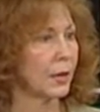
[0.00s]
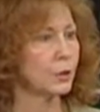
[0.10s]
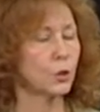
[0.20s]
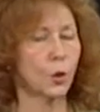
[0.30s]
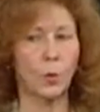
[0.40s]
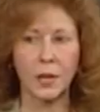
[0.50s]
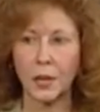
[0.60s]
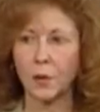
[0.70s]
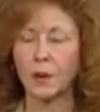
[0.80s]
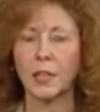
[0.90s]
So
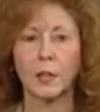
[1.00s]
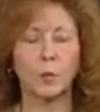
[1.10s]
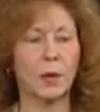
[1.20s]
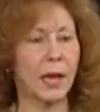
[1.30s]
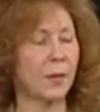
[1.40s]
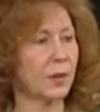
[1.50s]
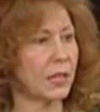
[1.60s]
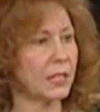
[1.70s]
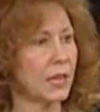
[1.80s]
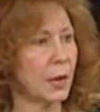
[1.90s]
here again we have an
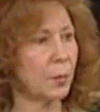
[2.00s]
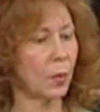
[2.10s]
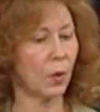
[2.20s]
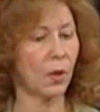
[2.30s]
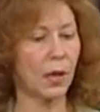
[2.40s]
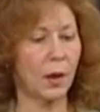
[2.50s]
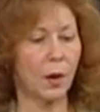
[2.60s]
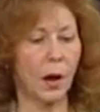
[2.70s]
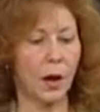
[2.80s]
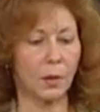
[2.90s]
example.
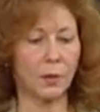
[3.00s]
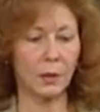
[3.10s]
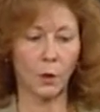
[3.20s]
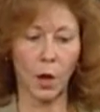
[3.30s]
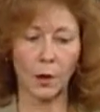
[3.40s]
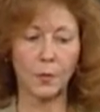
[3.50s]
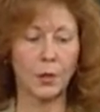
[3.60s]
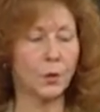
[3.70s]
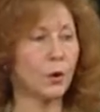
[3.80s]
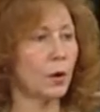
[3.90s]
A lot of
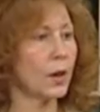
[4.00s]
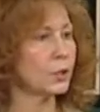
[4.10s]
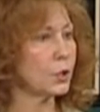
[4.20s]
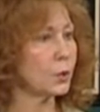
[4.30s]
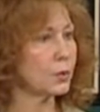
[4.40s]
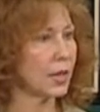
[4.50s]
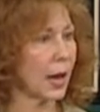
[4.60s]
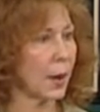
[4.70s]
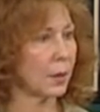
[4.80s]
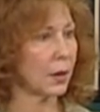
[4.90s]
interneurons use
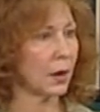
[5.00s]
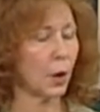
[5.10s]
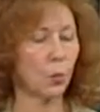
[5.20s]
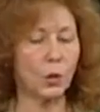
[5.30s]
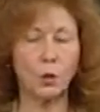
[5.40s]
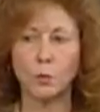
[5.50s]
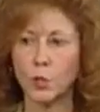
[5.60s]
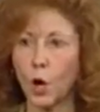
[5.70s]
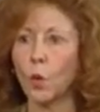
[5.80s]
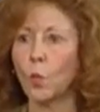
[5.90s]
GABA. When you
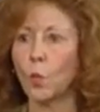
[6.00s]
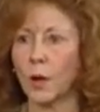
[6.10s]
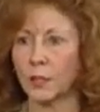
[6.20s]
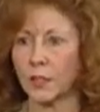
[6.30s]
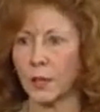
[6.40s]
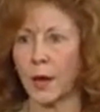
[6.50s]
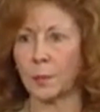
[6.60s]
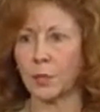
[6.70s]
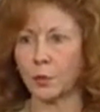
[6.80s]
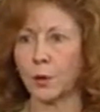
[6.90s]
don't want
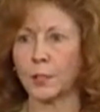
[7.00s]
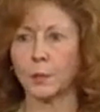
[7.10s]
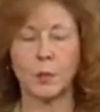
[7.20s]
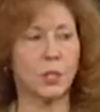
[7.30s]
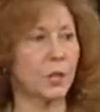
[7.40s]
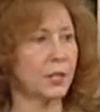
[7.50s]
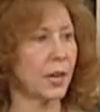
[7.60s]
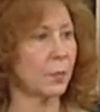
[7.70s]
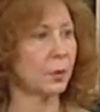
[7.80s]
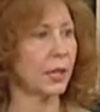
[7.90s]
synaptic transmission to
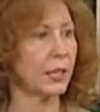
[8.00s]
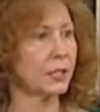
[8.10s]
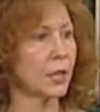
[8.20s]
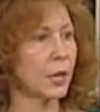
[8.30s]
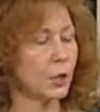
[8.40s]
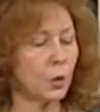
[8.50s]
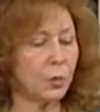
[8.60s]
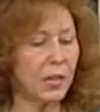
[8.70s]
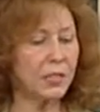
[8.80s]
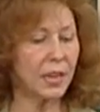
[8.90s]
take place, you
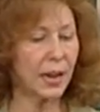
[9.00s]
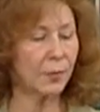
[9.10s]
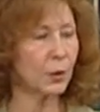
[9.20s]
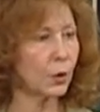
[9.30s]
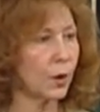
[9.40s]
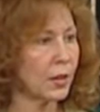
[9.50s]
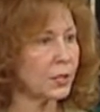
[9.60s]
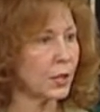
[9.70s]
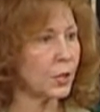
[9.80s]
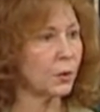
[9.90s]
need to have neurons
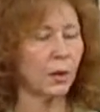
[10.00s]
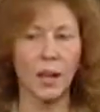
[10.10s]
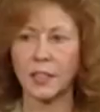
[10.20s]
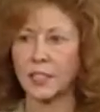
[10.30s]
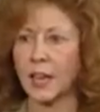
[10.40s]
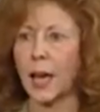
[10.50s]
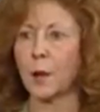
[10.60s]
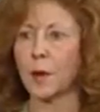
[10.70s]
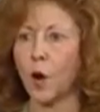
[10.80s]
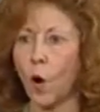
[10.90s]
that utilize
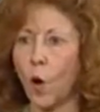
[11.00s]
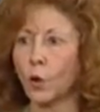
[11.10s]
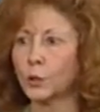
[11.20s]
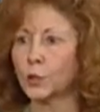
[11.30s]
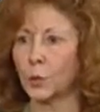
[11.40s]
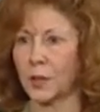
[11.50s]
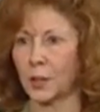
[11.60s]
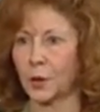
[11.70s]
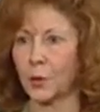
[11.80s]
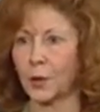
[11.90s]
GABA also in
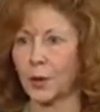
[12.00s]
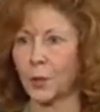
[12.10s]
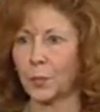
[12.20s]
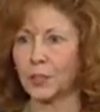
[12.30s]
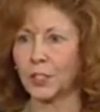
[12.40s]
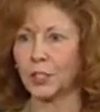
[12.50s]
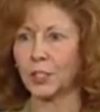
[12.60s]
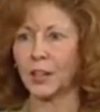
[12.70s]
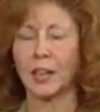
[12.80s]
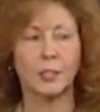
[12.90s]
a critical
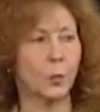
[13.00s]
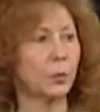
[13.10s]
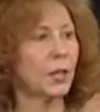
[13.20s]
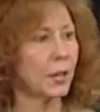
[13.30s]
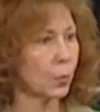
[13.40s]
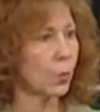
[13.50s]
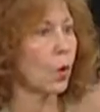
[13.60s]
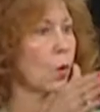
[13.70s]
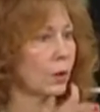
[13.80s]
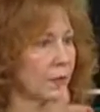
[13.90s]
position to play a
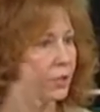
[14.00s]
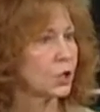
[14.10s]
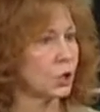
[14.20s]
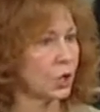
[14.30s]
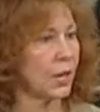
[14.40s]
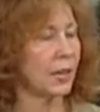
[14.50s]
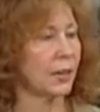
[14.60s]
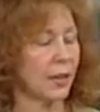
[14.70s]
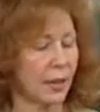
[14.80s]
role in this chain